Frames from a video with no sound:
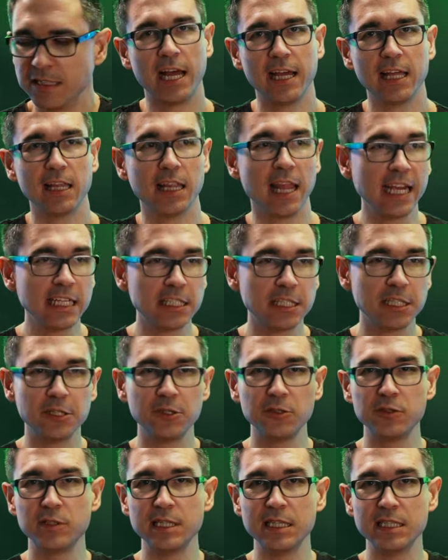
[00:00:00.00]
I like to
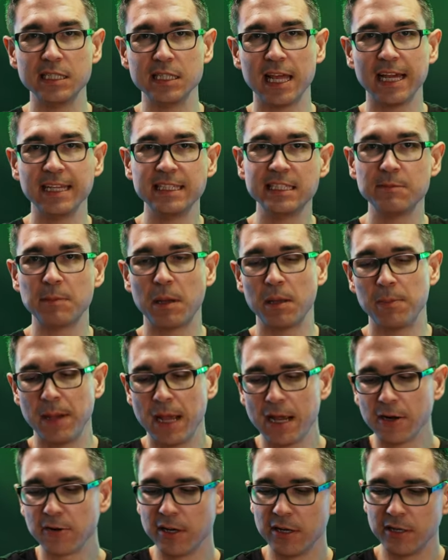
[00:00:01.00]
use these lights in my
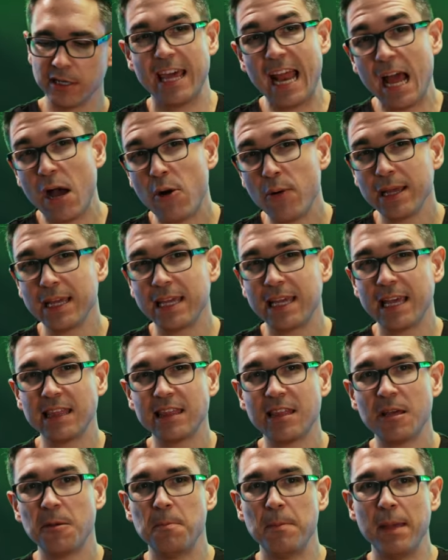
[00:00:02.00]
background, and how I get
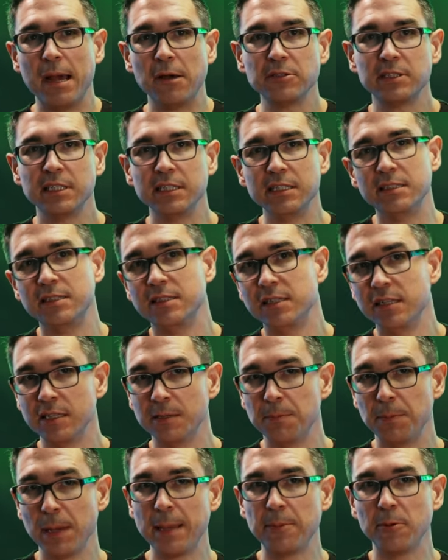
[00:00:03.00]
them mounted to
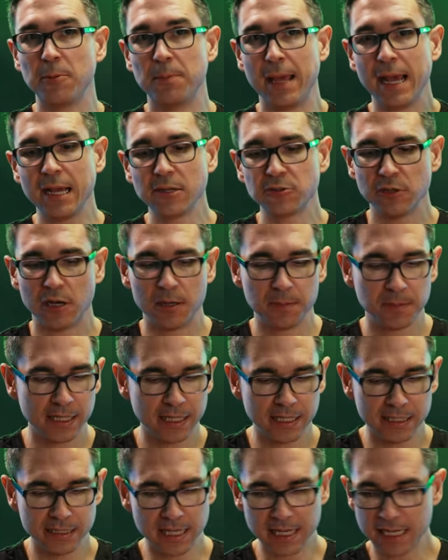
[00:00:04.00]
the paper backdrop
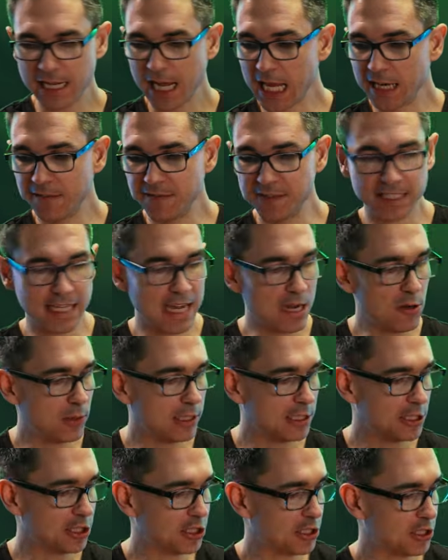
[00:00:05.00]
is I kind of
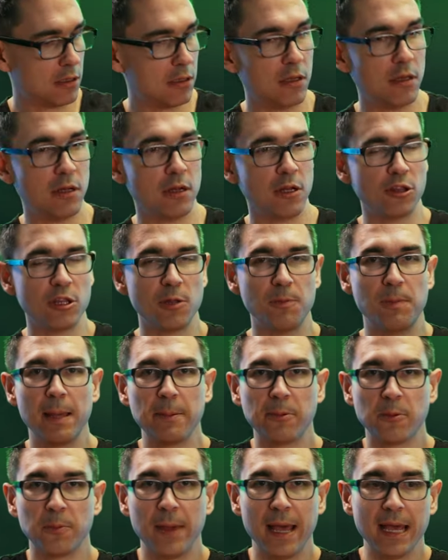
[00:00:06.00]
sandwich the
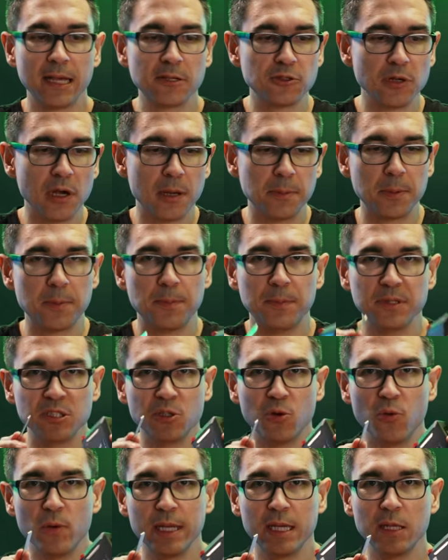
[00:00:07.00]
paper backdrop
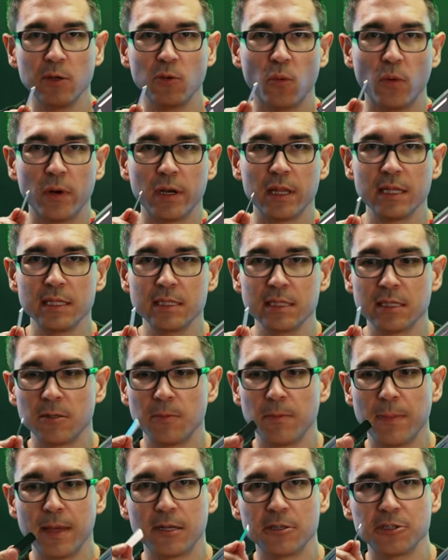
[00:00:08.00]
between one of these little
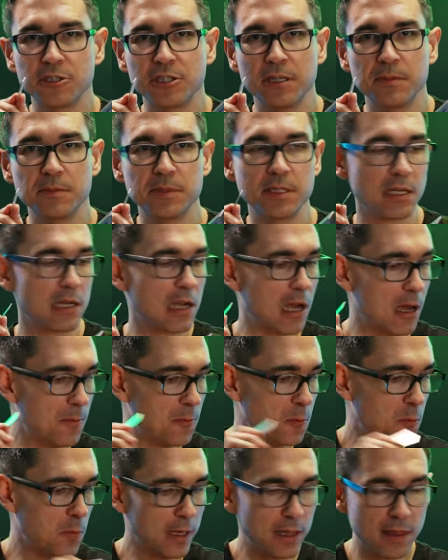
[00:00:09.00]
metal shims that
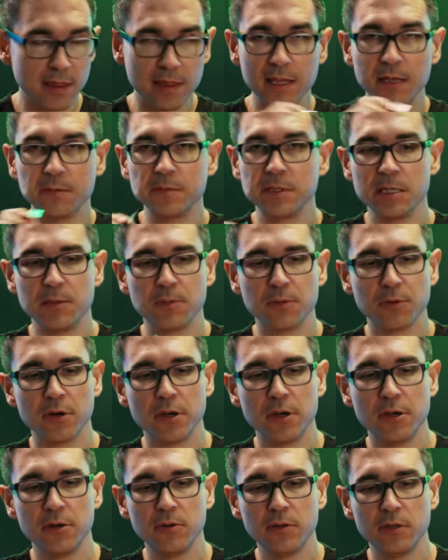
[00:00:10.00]
come with the MC
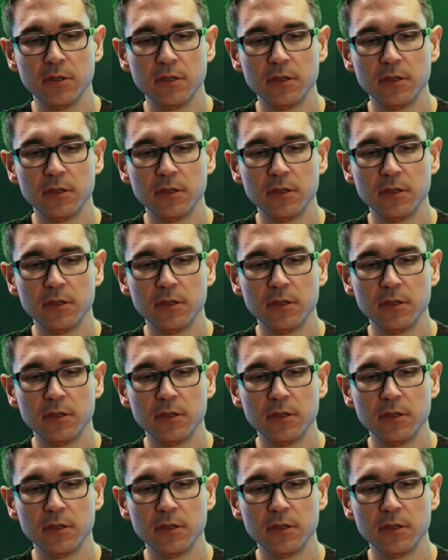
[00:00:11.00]
Pro,